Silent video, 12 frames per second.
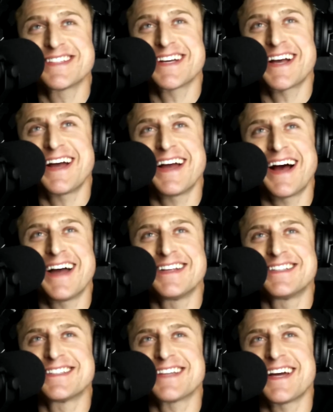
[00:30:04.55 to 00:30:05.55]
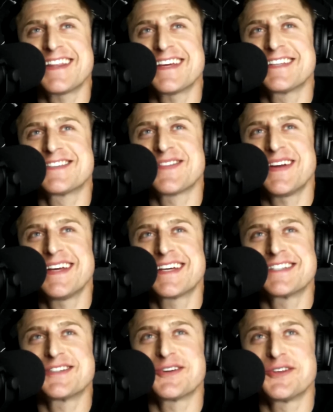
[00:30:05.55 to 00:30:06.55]
like, I think it's funny
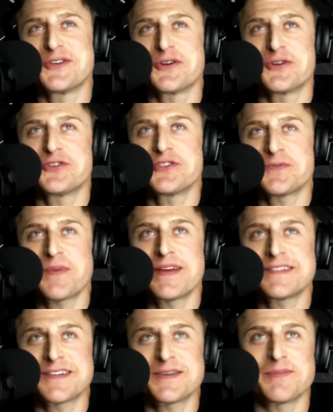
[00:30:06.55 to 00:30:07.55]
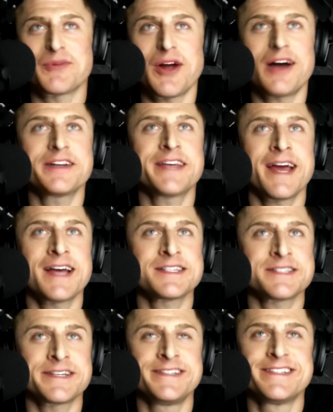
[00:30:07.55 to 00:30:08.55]
because you're just basically
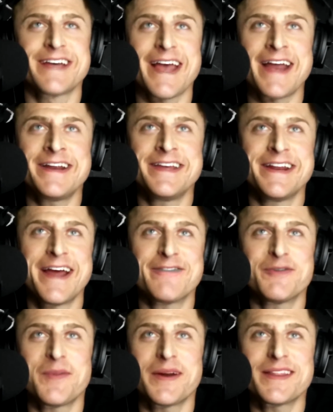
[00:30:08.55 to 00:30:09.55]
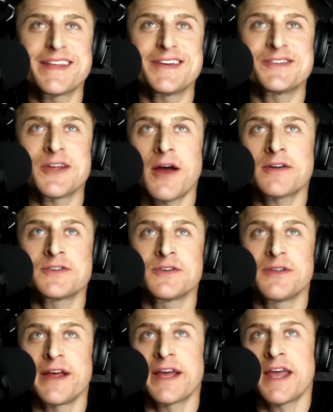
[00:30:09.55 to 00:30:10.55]
broadcasting to any and everybody that you talk to,
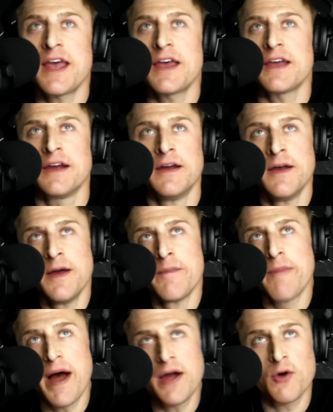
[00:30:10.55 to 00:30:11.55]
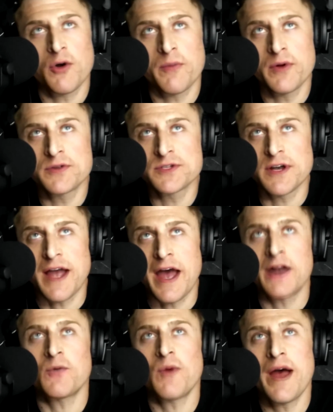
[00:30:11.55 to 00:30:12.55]
like, hey, my hormones are
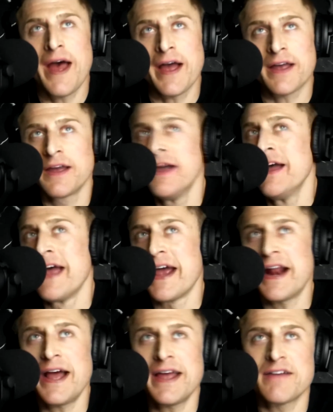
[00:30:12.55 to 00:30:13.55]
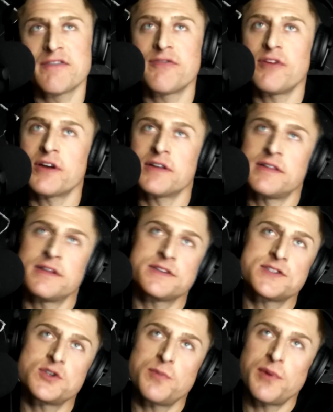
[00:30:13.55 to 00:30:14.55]
out of whack, and I have fucking the
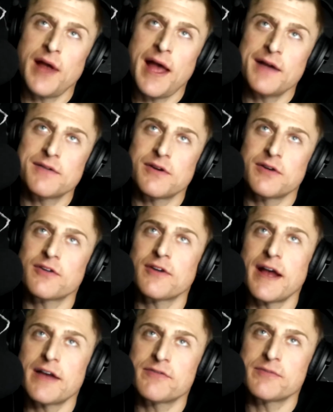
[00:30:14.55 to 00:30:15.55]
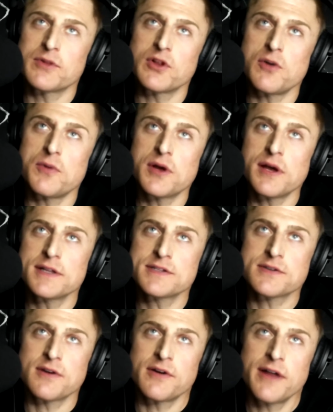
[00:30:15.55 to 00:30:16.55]
super aggro crag from Global Guts
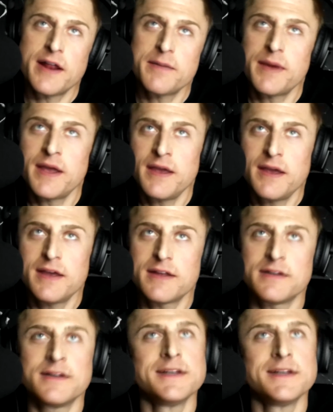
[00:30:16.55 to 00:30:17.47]
growing out of my head.